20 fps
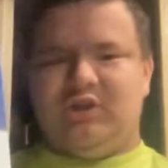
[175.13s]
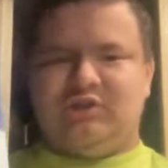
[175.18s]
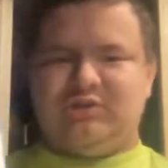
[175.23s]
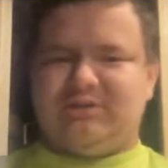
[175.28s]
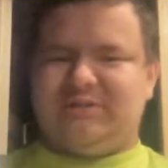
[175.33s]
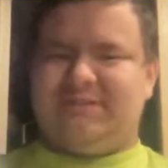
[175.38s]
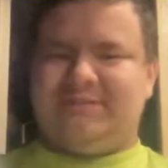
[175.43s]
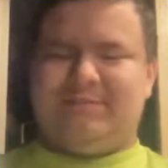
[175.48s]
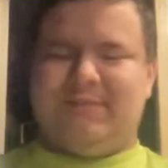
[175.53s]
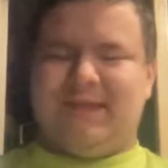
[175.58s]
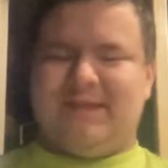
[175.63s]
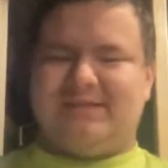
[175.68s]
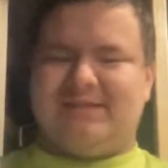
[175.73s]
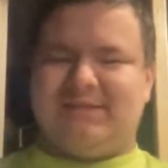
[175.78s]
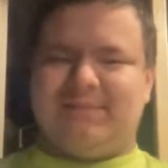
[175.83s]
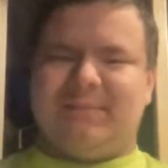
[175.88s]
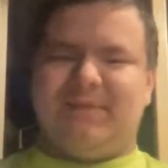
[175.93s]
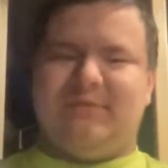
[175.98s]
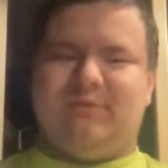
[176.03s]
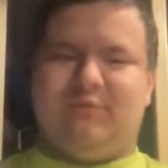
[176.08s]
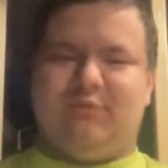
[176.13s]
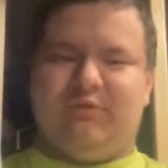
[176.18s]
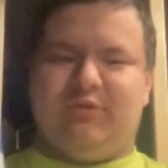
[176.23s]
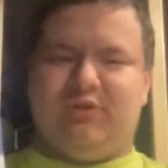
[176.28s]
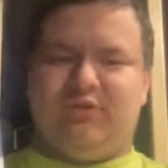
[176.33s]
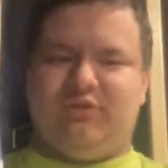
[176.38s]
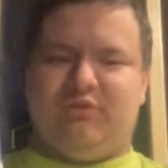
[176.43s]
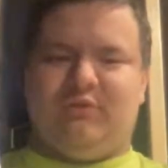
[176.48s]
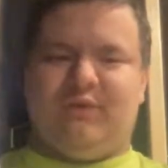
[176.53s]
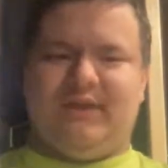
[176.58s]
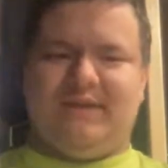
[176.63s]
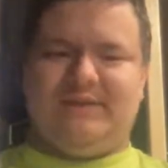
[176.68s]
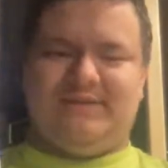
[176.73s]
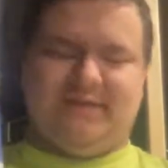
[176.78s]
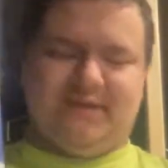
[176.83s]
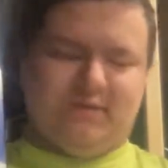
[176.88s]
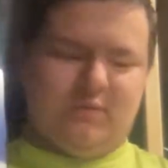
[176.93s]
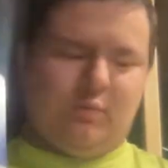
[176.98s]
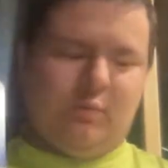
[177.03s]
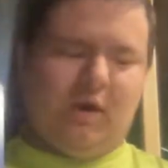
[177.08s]
just make something really
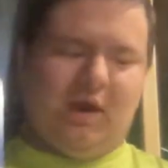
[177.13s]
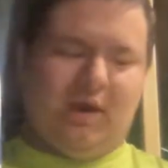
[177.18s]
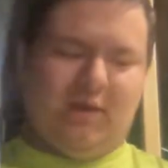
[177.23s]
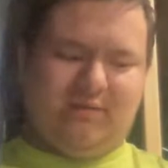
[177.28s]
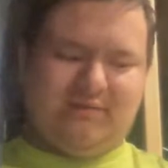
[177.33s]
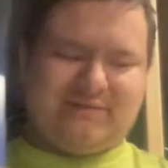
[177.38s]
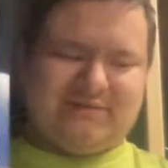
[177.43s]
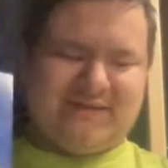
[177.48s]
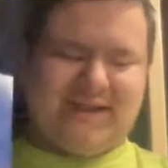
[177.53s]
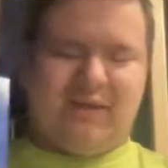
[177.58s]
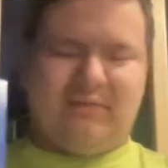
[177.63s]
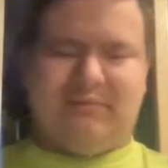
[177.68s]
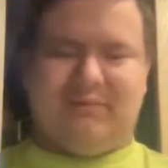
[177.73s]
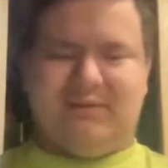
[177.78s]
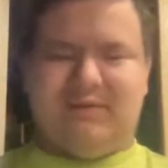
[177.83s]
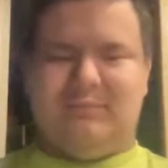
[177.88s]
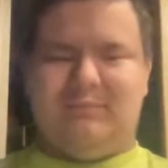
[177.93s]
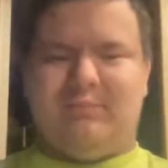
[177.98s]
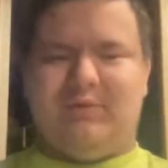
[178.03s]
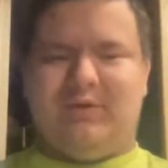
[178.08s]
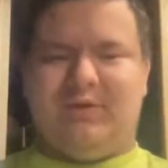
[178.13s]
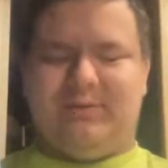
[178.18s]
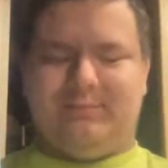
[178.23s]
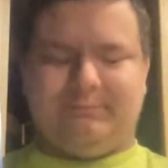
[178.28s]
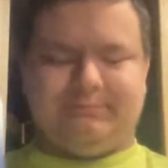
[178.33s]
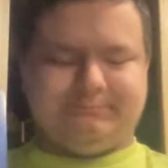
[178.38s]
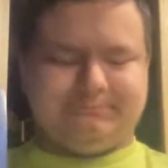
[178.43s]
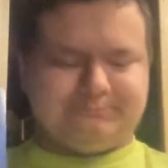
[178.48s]
crazy and wild sounding. But